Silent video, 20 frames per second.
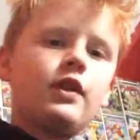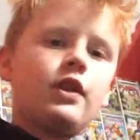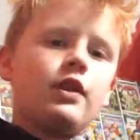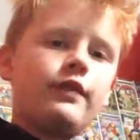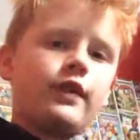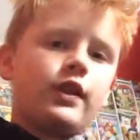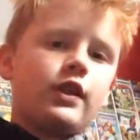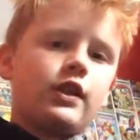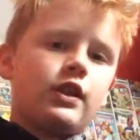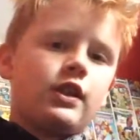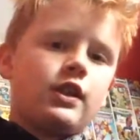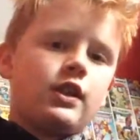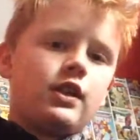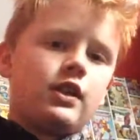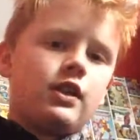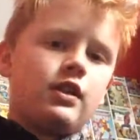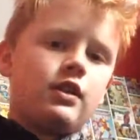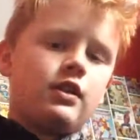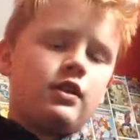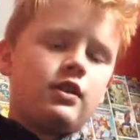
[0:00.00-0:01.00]
Living
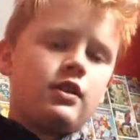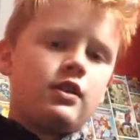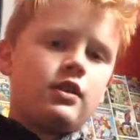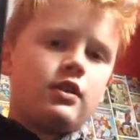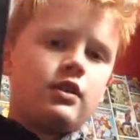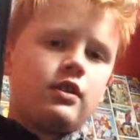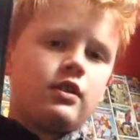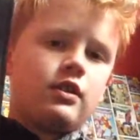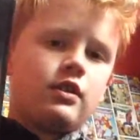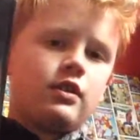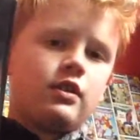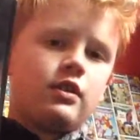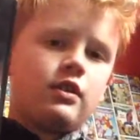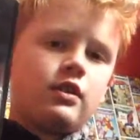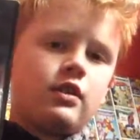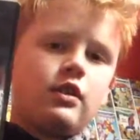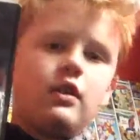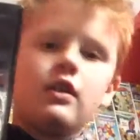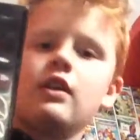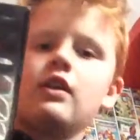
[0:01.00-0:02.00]
Dead.
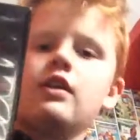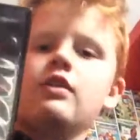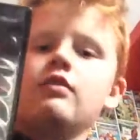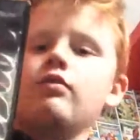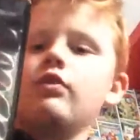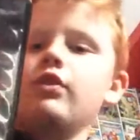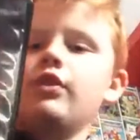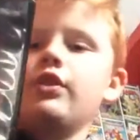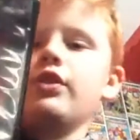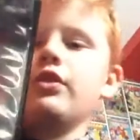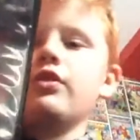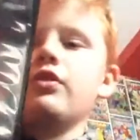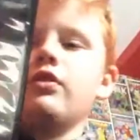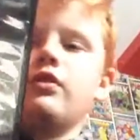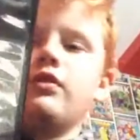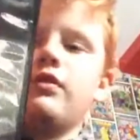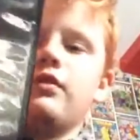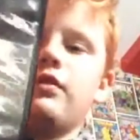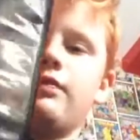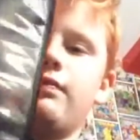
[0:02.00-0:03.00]
Really good